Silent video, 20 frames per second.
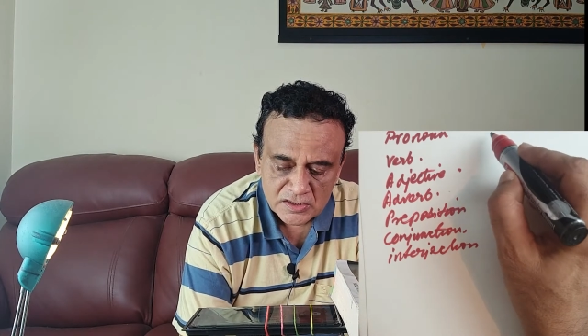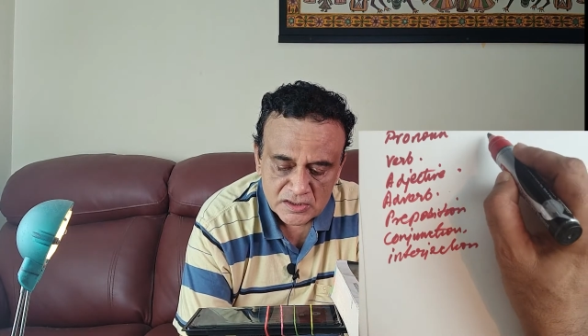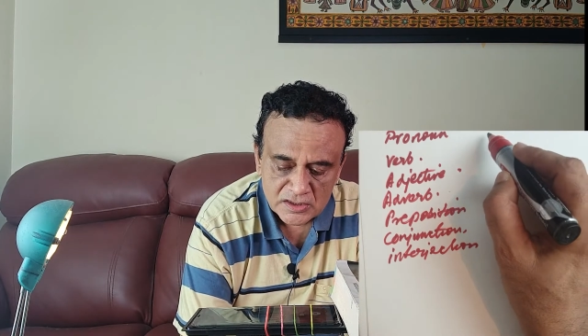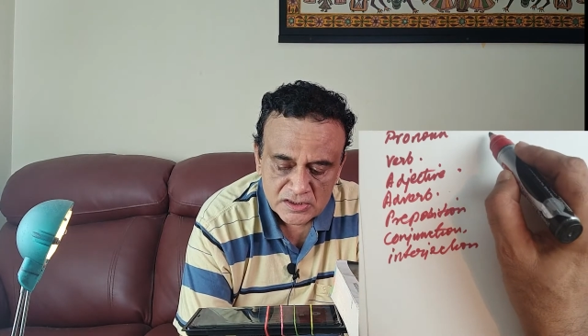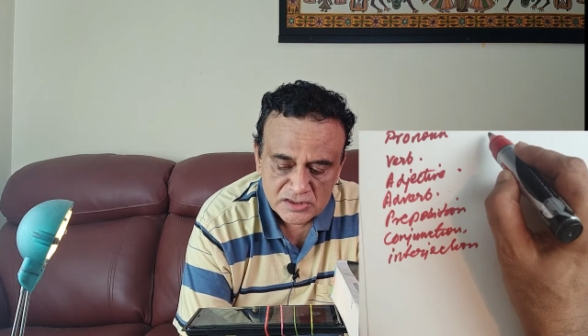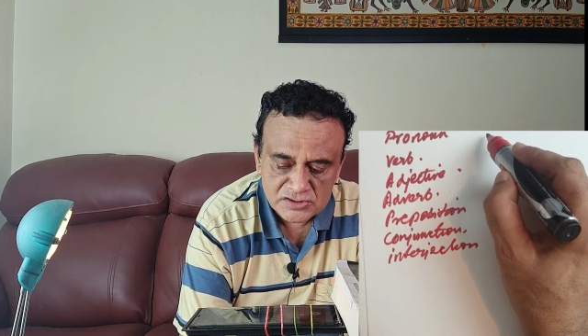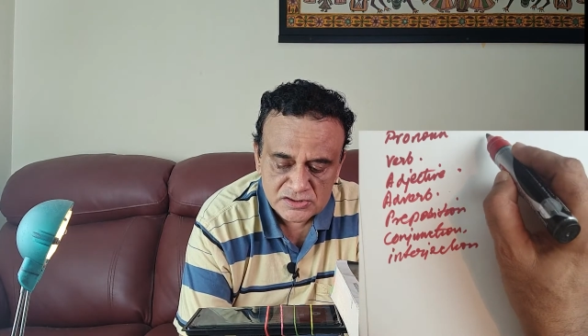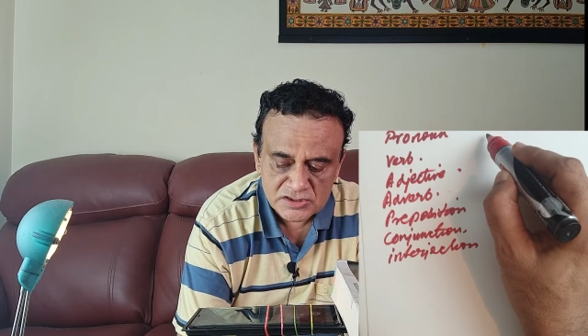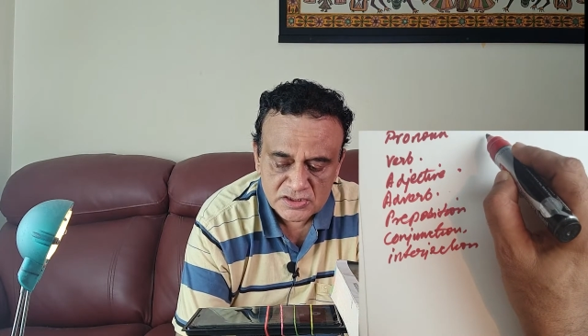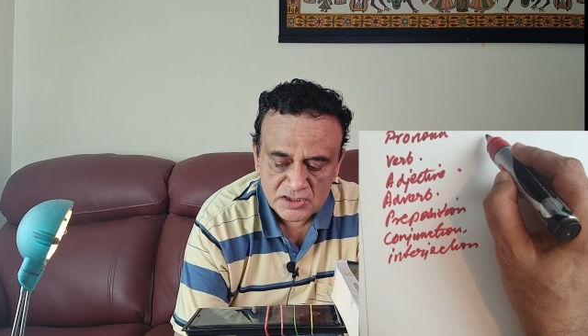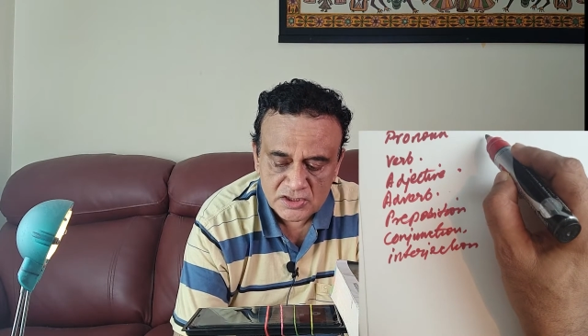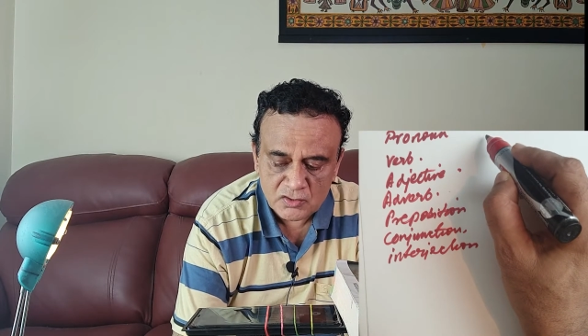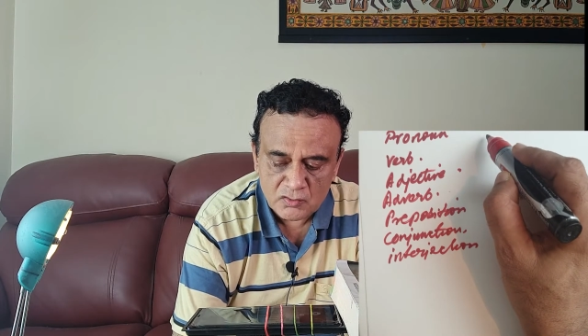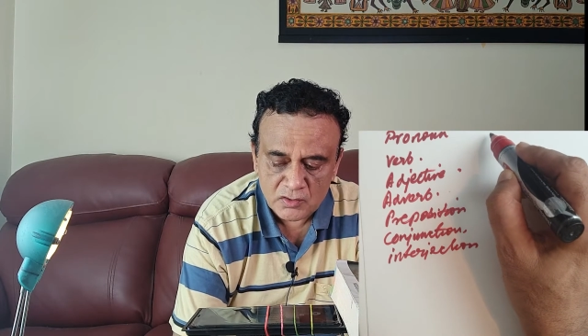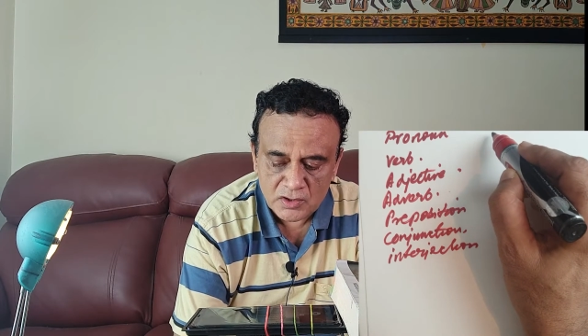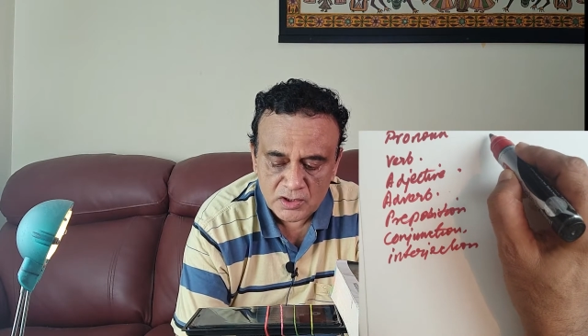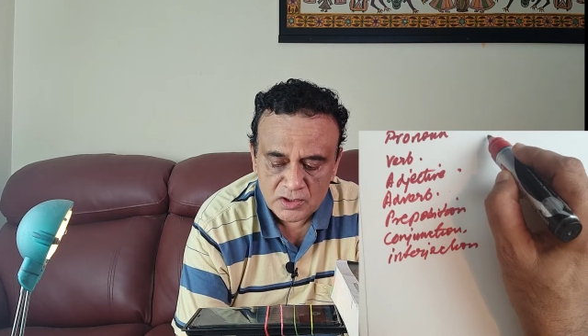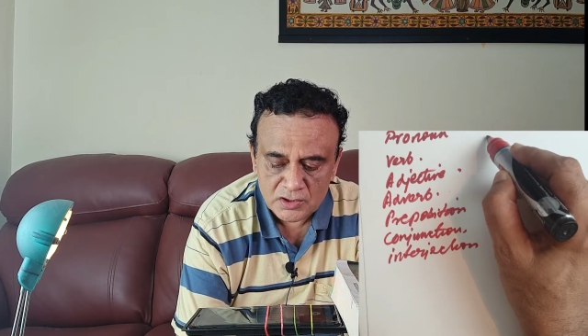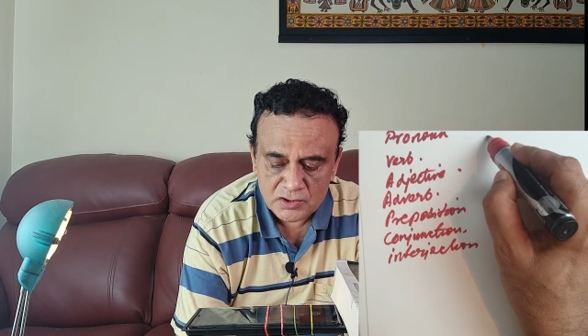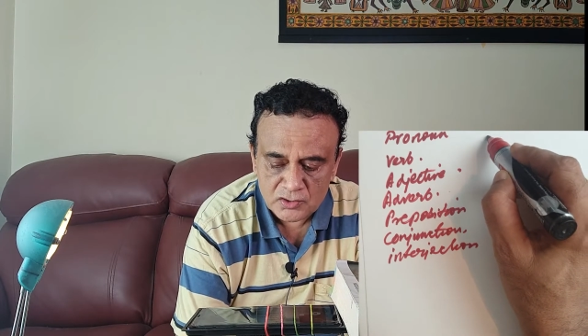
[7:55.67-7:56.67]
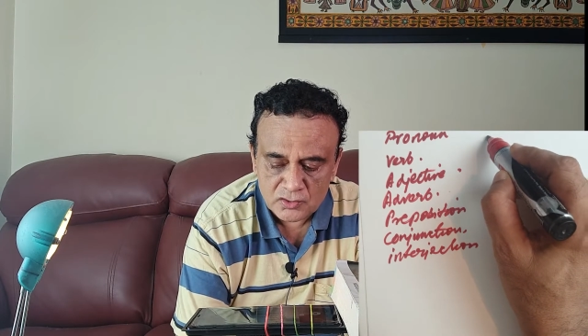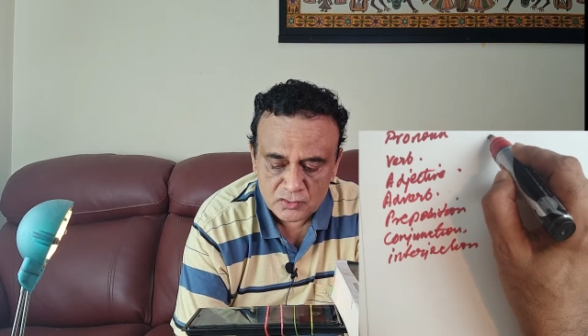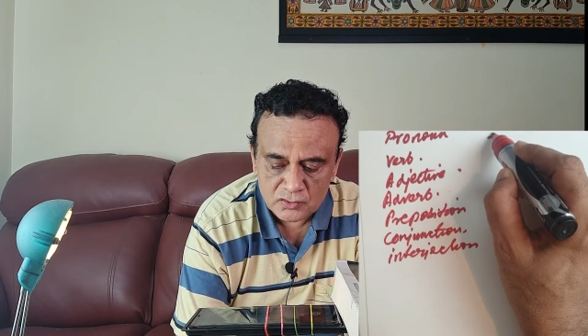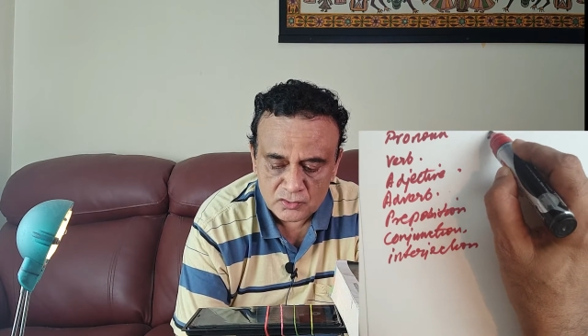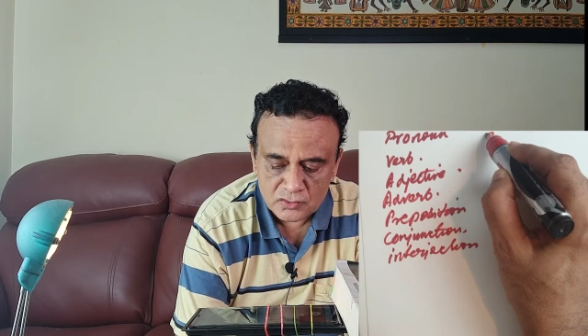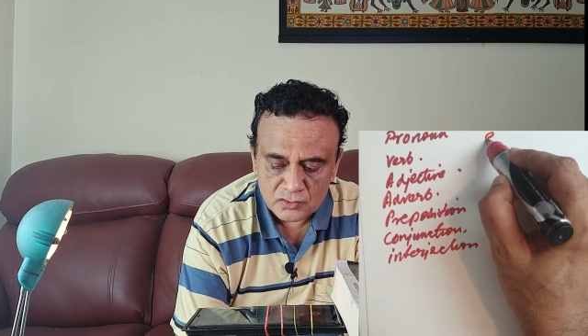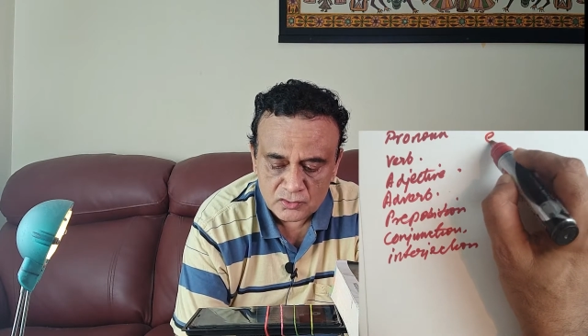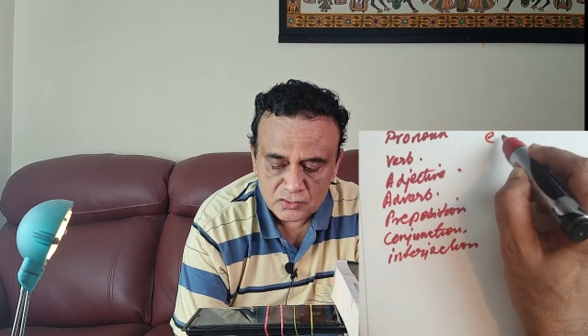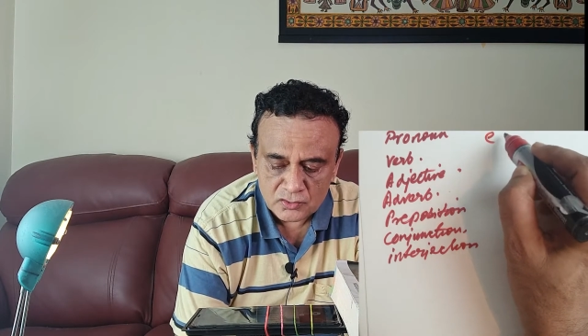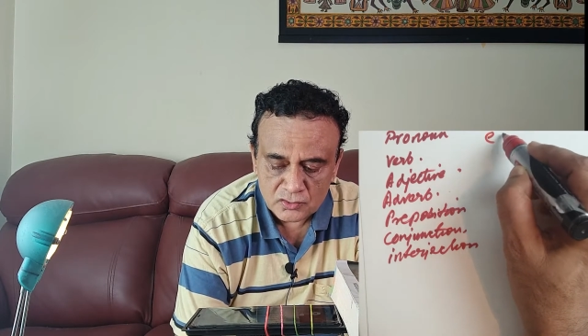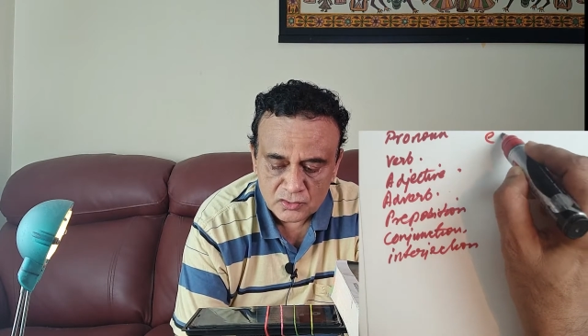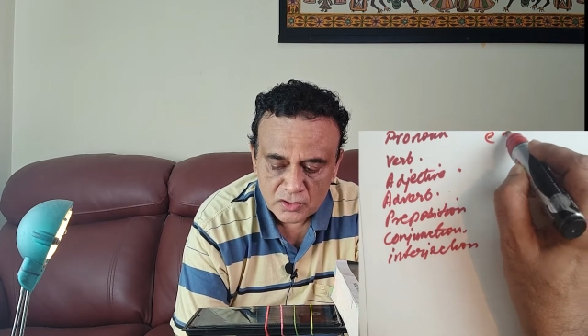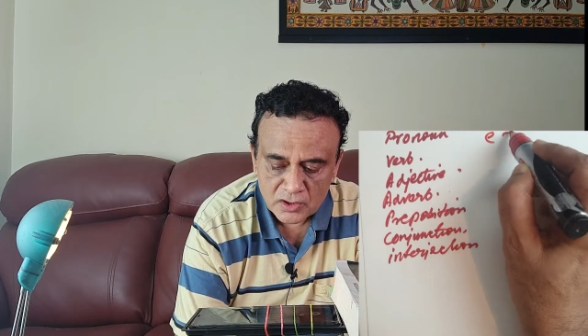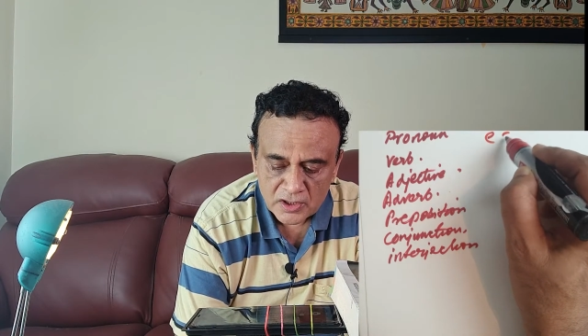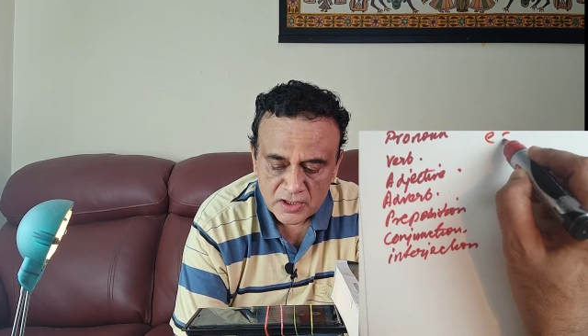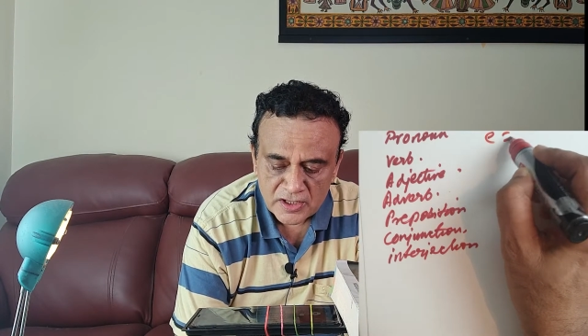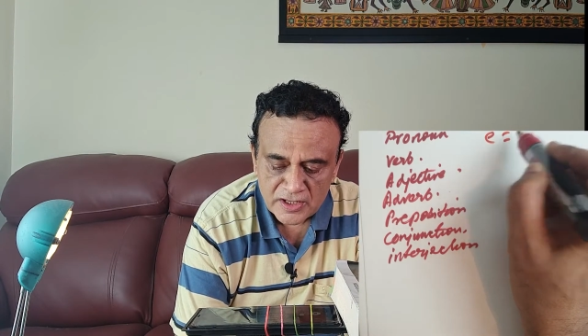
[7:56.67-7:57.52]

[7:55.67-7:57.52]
is equal to